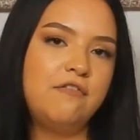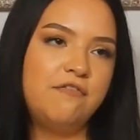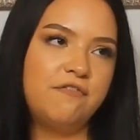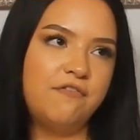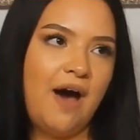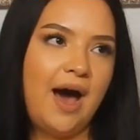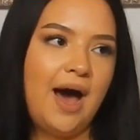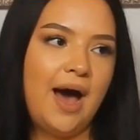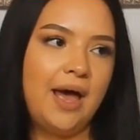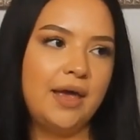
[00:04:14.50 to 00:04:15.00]

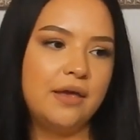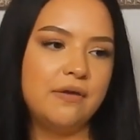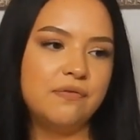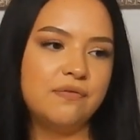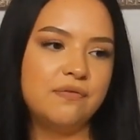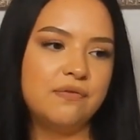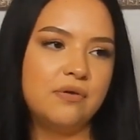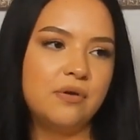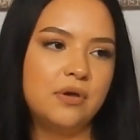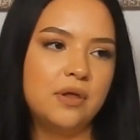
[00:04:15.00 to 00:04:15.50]

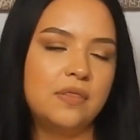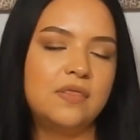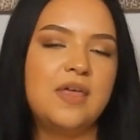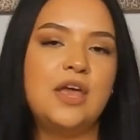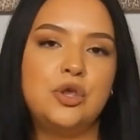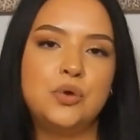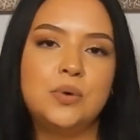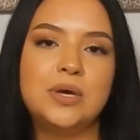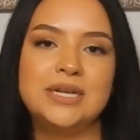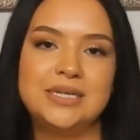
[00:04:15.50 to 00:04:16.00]
5
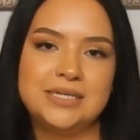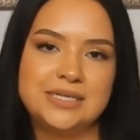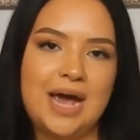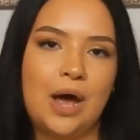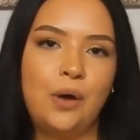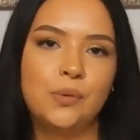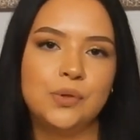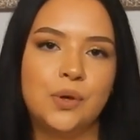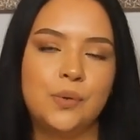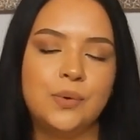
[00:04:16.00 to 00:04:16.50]
that you can
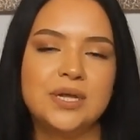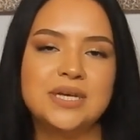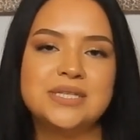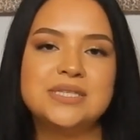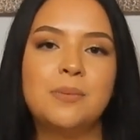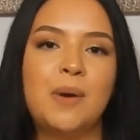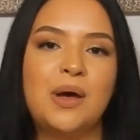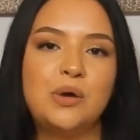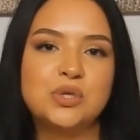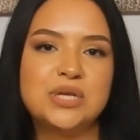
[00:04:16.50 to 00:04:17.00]
download. It's
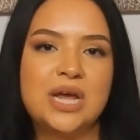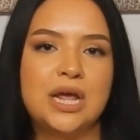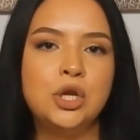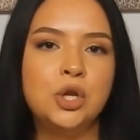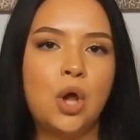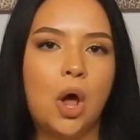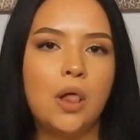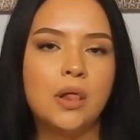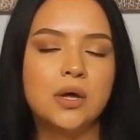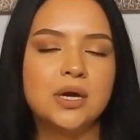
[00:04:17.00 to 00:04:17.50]
about
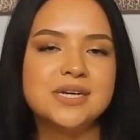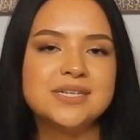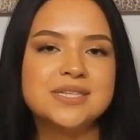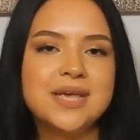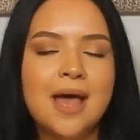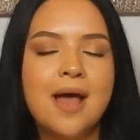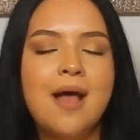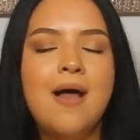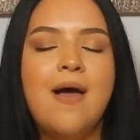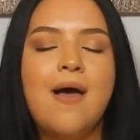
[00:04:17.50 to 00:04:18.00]
$10,
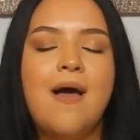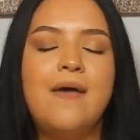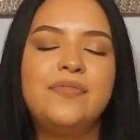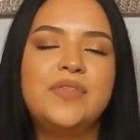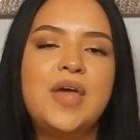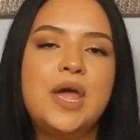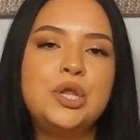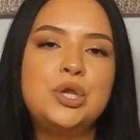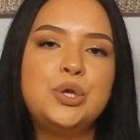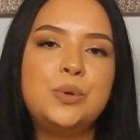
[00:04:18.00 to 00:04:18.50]
and
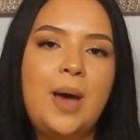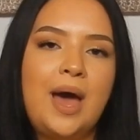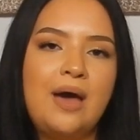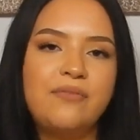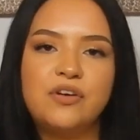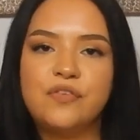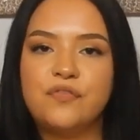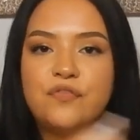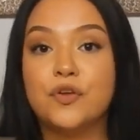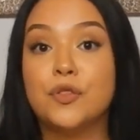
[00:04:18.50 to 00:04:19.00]
then you
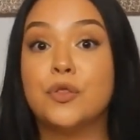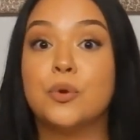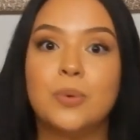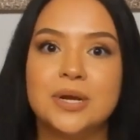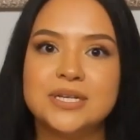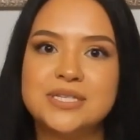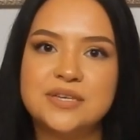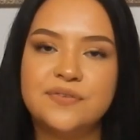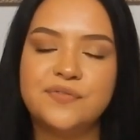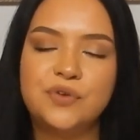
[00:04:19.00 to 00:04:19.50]
have it for the
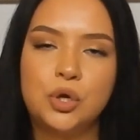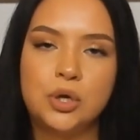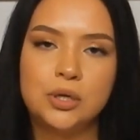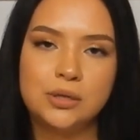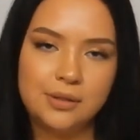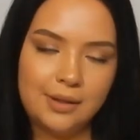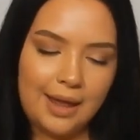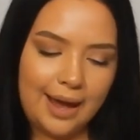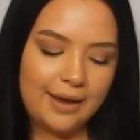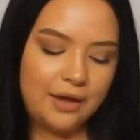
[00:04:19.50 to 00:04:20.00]
rest of your
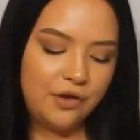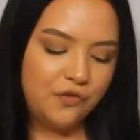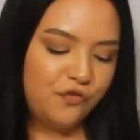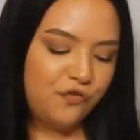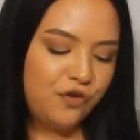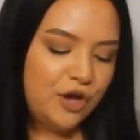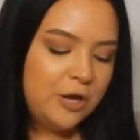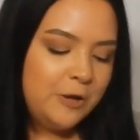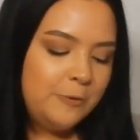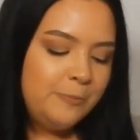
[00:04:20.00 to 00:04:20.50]
life.
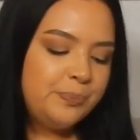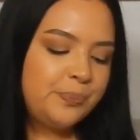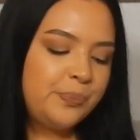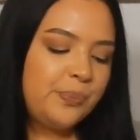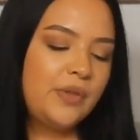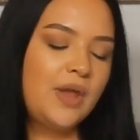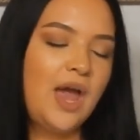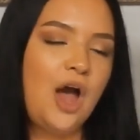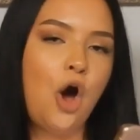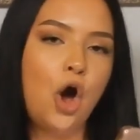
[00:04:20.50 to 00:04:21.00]

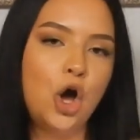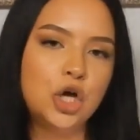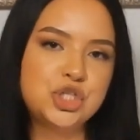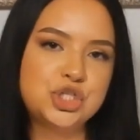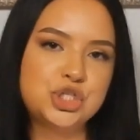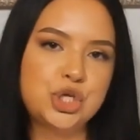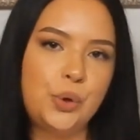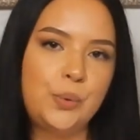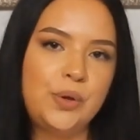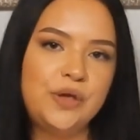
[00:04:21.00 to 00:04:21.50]

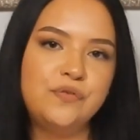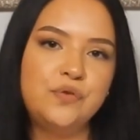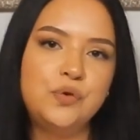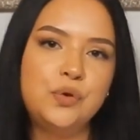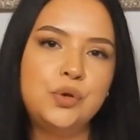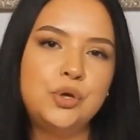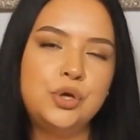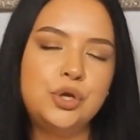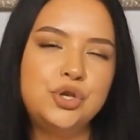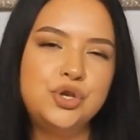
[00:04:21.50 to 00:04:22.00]
Also, if
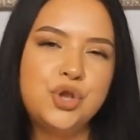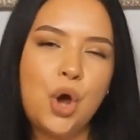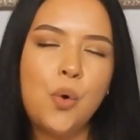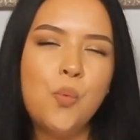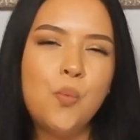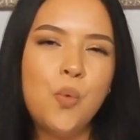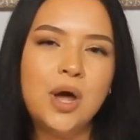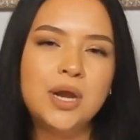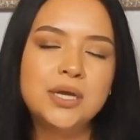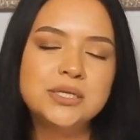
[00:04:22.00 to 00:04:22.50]
you
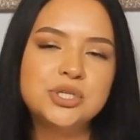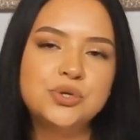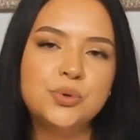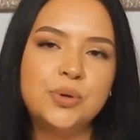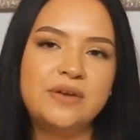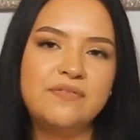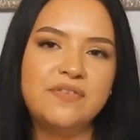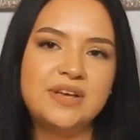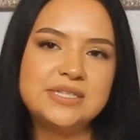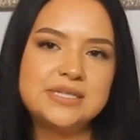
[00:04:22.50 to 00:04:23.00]
don't want to
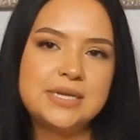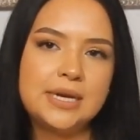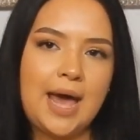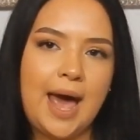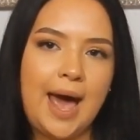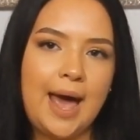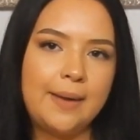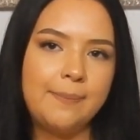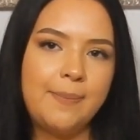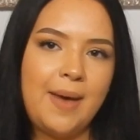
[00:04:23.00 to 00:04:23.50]
invest in an
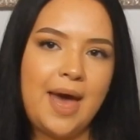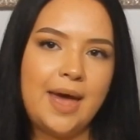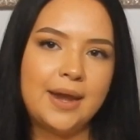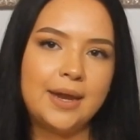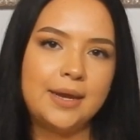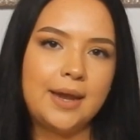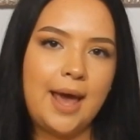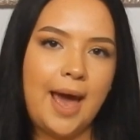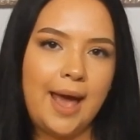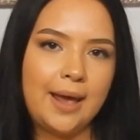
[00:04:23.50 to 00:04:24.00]
iPad
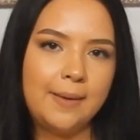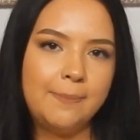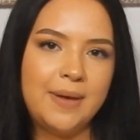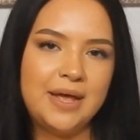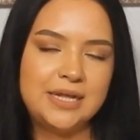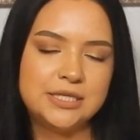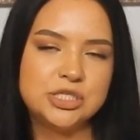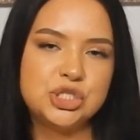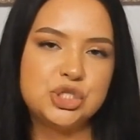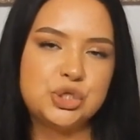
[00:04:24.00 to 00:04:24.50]
and an
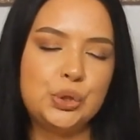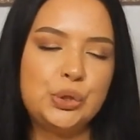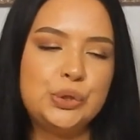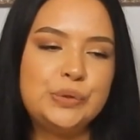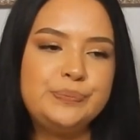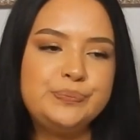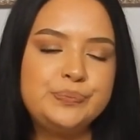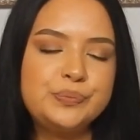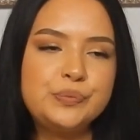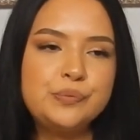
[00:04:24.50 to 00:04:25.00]

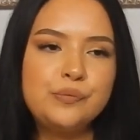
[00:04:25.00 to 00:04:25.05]
iPencil,